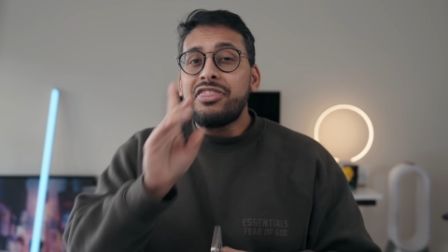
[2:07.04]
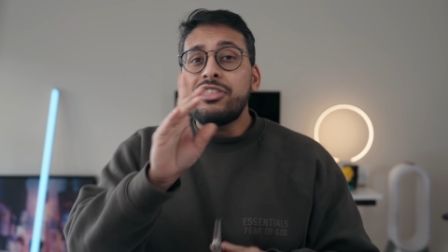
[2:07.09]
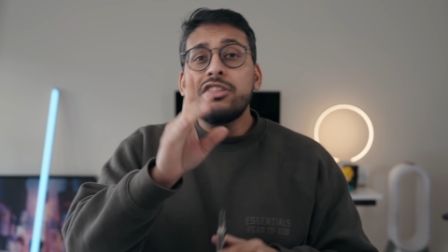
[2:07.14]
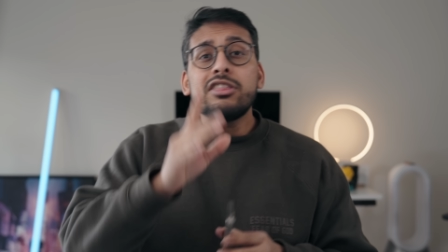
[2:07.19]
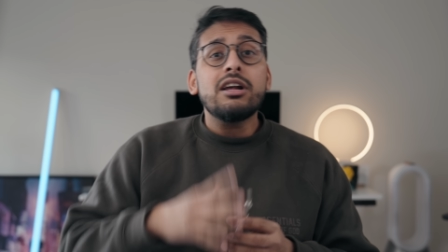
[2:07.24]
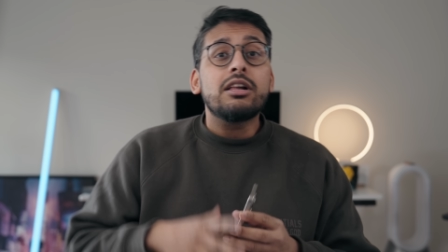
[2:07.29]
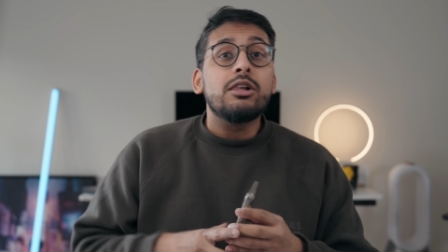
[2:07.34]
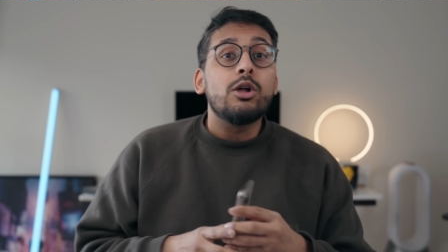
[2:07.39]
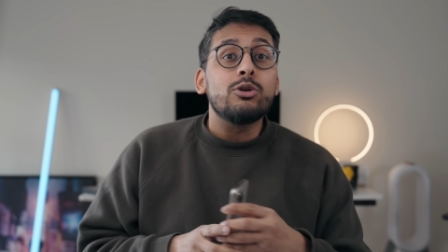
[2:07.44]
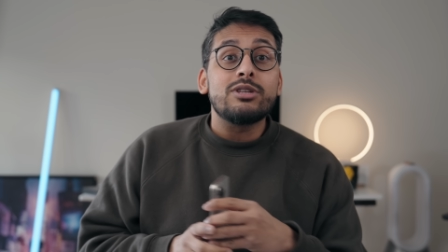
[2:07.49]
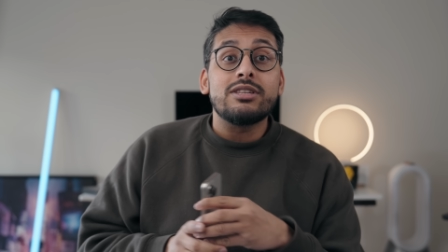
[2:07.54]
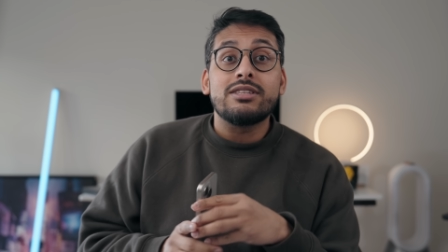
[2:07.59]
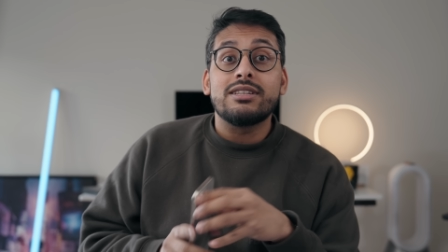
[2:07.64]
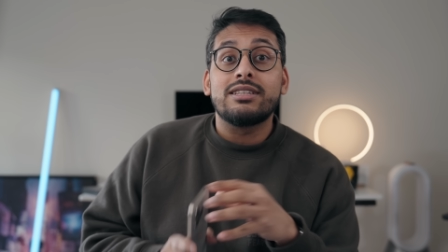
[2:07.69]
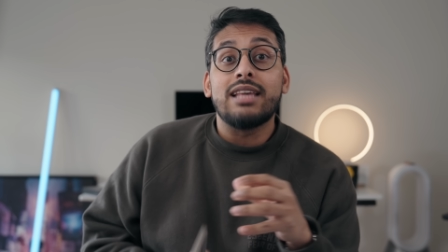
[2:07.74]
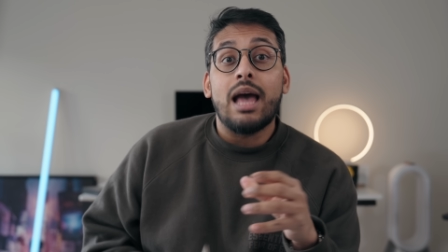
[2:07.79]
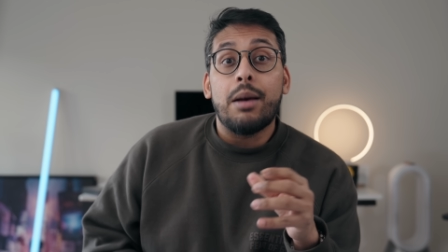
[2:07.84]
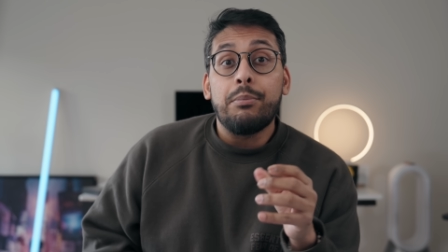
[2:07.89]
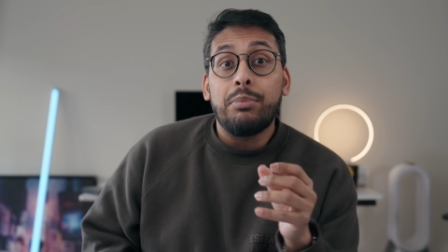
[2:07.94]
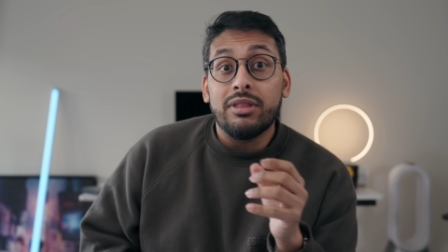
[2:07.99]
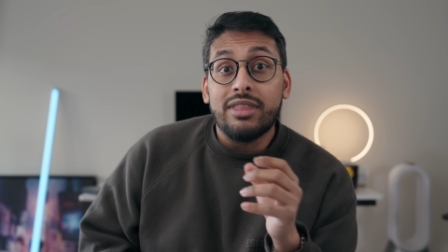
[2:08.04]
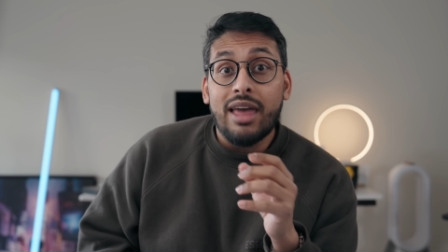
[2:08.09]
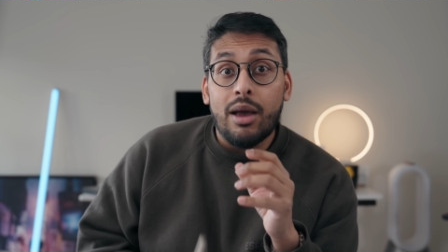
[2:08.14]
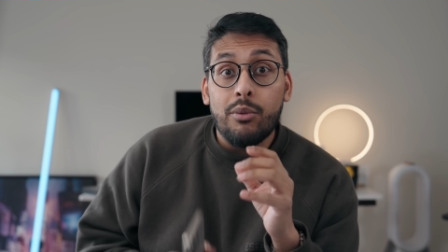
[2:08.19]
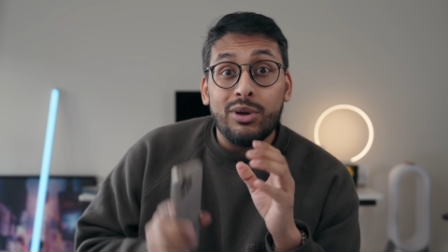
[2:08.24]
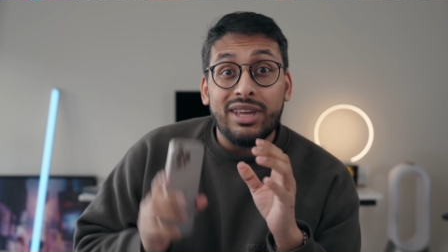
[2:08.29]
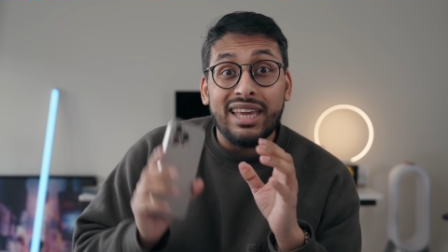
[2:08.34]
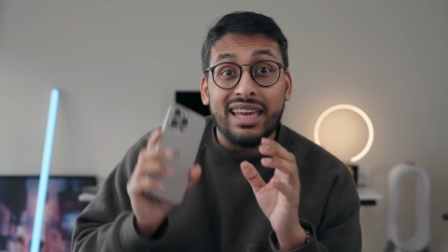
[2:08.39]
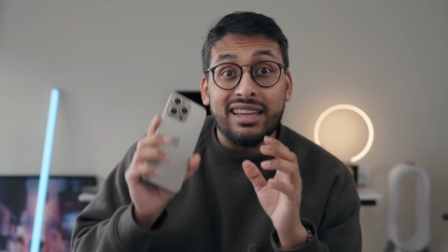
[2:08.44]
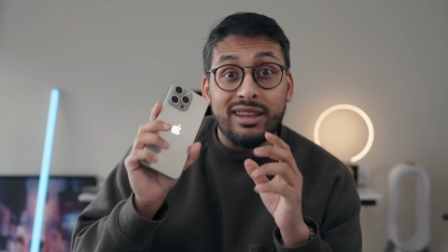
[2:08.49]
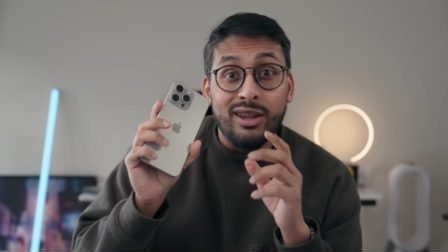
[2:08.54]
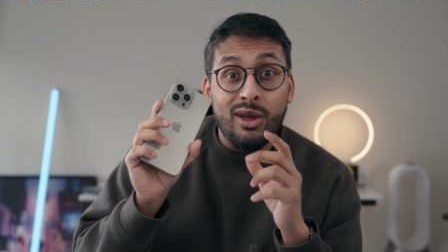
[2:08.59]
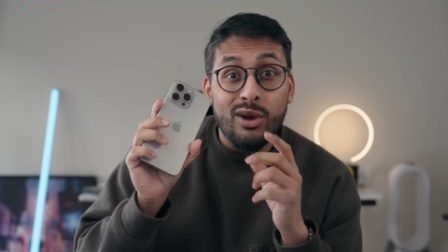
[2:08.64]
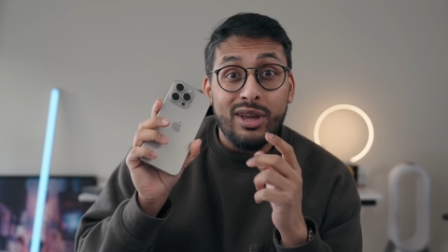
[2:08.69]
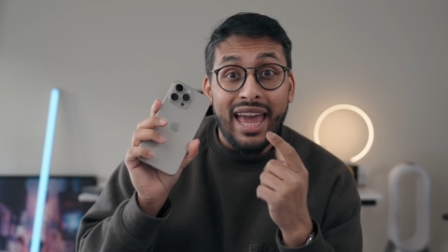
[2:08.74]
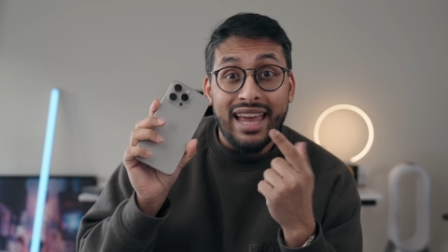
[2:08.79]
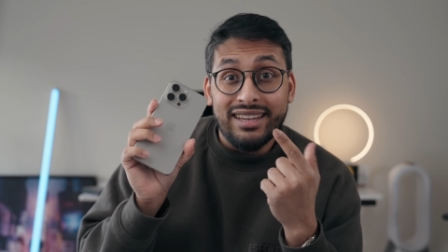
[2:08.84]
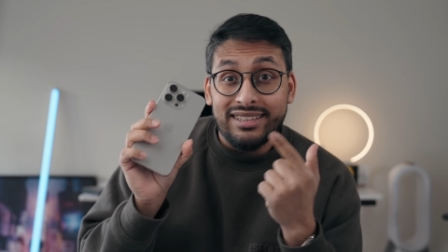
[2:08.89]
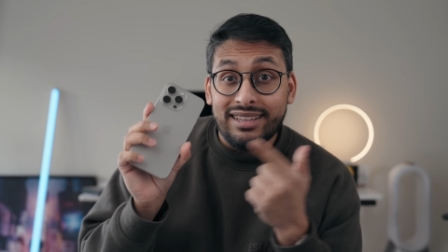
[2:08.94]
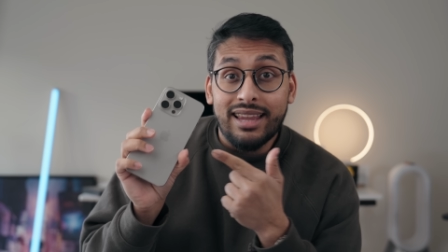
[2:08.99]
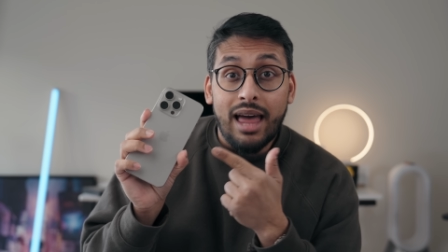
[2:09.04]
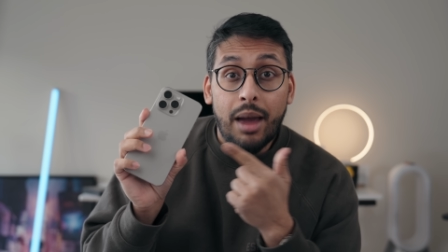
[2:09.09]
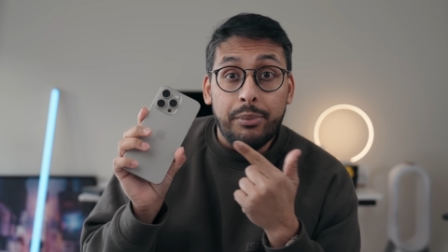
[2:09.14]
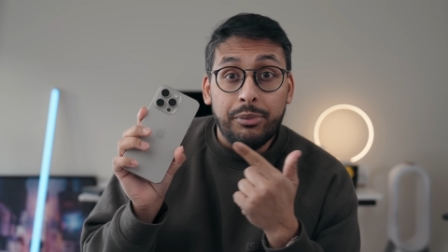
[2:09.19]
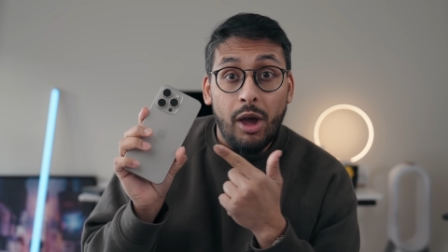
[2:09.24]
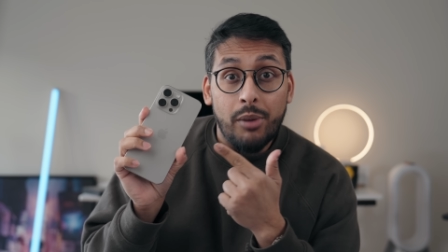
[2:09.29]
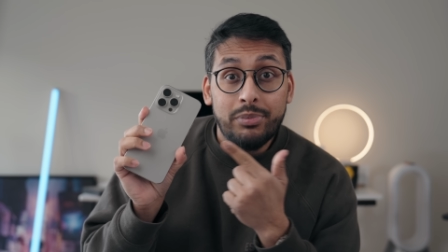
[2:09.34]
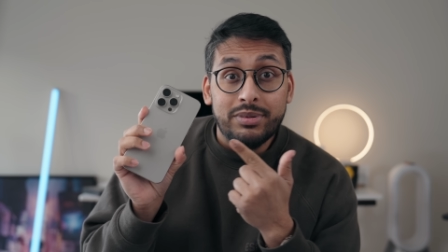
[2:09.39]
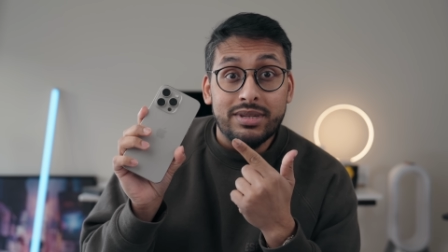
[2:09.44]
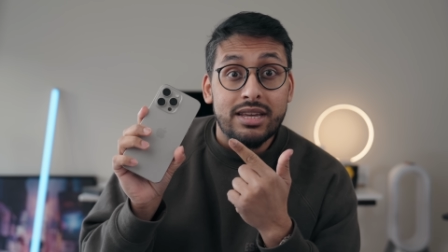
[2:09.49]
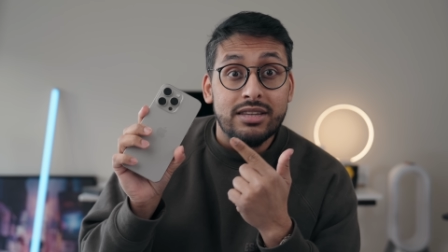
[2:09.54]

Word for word: think the closest example that we can look at to laptops